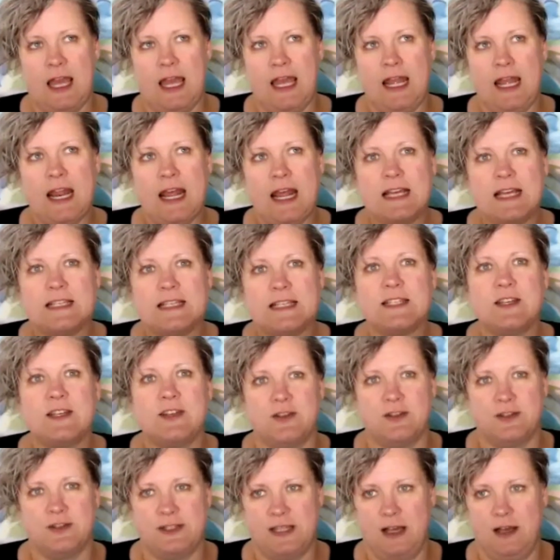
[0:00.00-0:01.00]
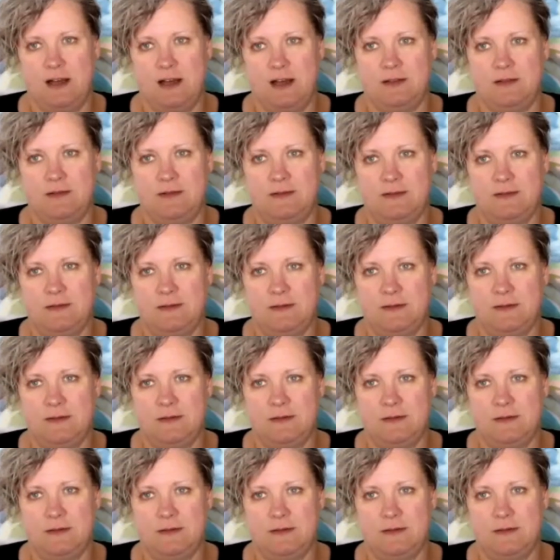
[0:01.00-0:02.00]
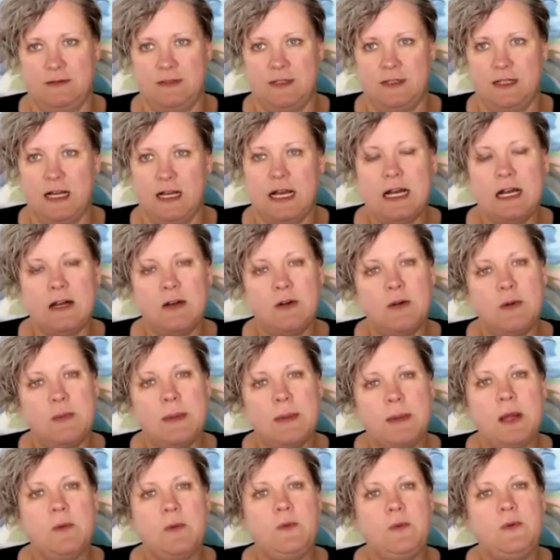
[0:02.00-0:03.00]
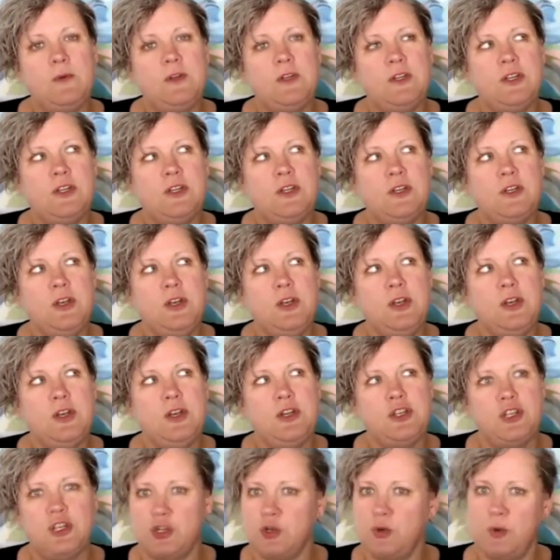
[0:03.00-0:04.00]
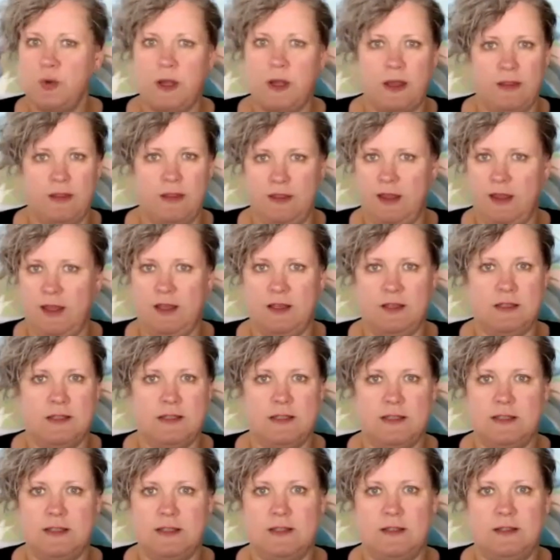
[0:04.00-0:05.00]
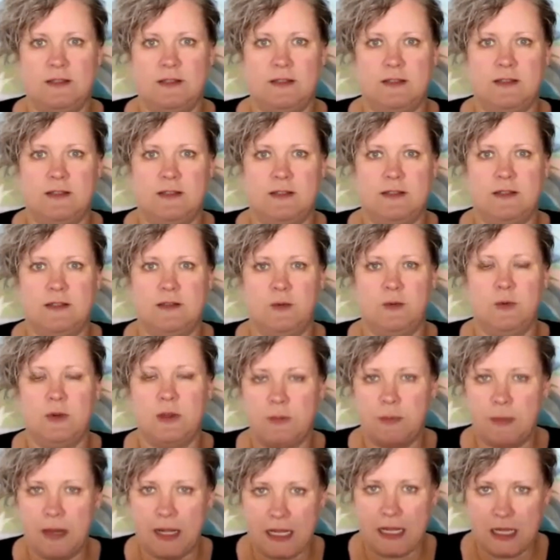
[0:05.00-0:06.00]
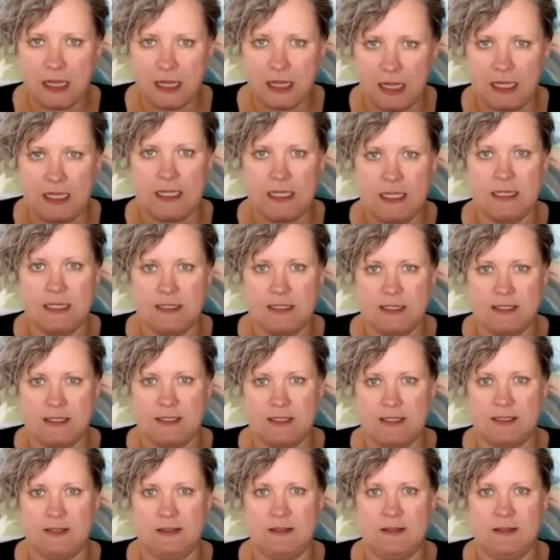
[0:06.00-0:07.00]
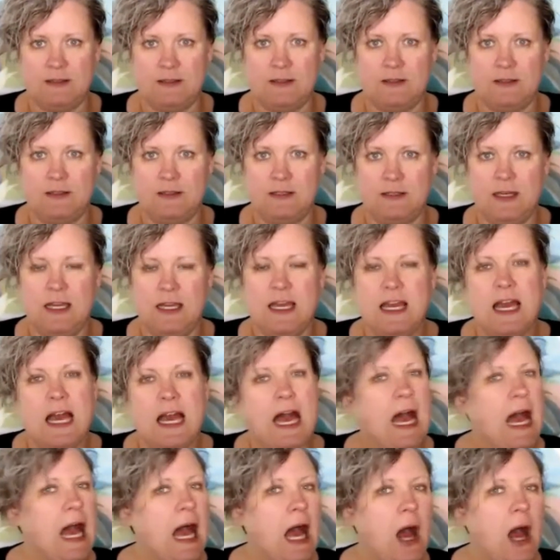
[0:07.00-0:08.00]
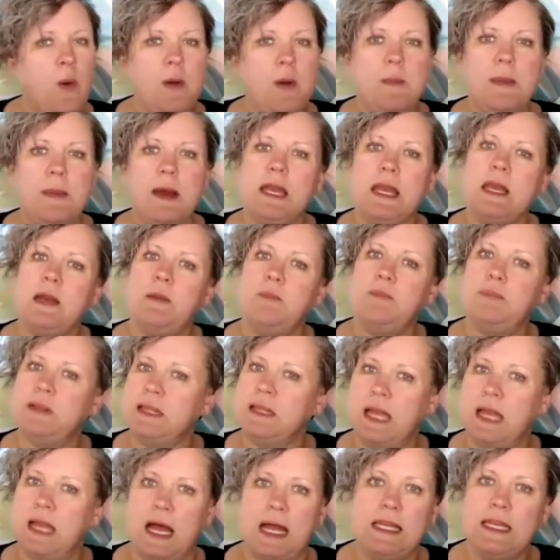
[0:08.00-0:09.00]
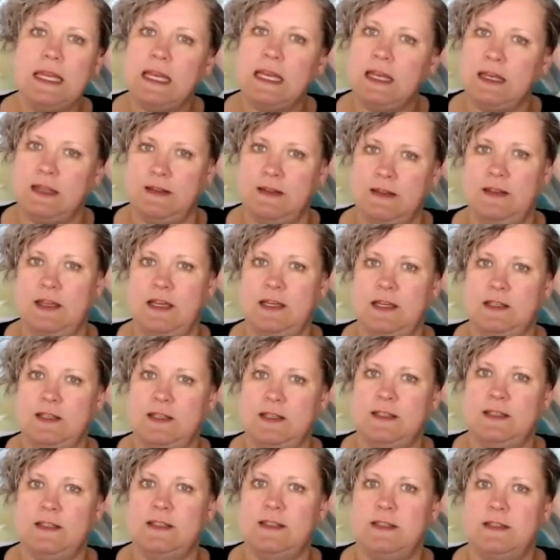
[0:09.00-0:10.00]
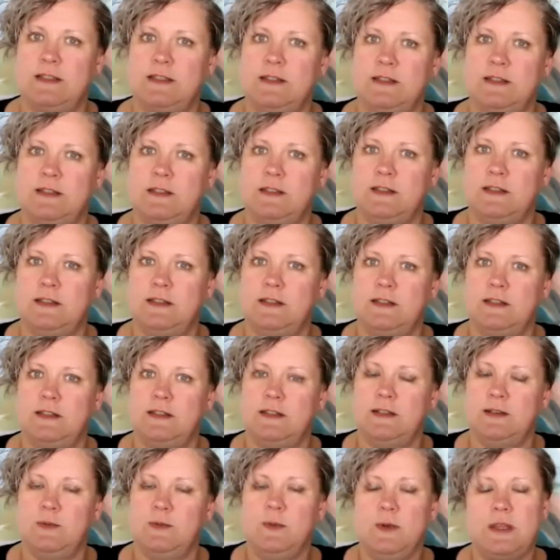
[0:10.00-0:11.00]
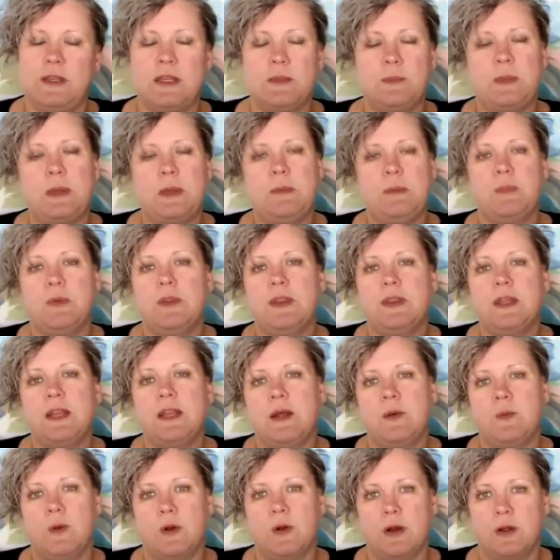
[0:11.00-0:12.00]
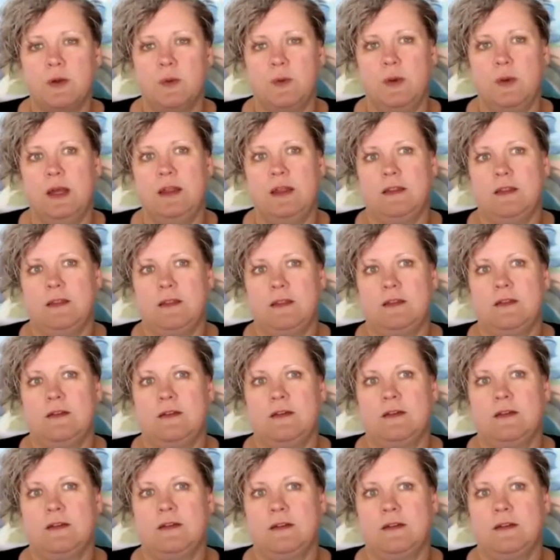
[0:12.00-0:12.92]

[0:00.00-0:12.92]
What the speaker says: and ask yourself, how am I doing this with my clients? How am I applying this with the people that I work with?